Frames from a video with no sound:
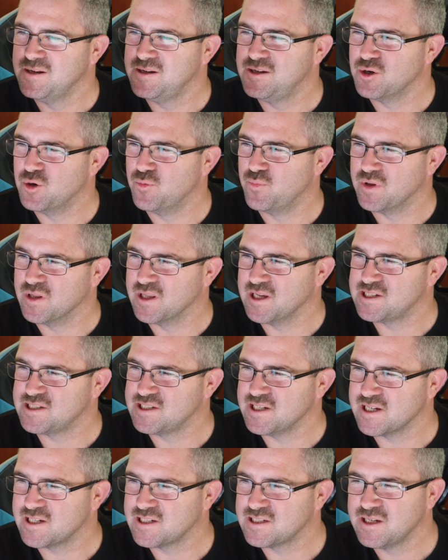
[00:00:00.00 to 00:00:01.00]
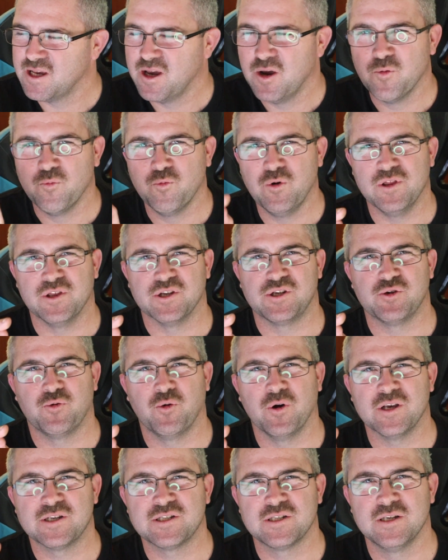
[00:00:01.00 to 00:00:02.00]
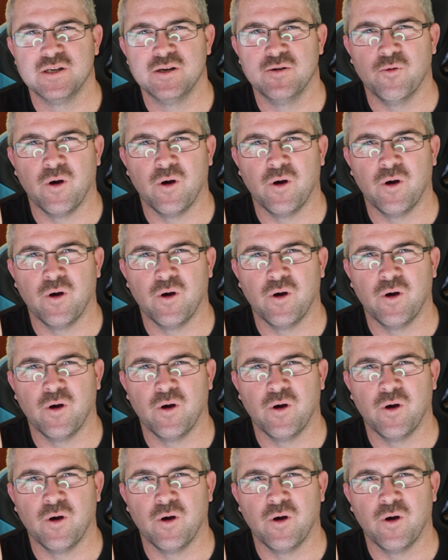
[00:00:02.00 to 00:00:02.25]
doing ballistics with a twist.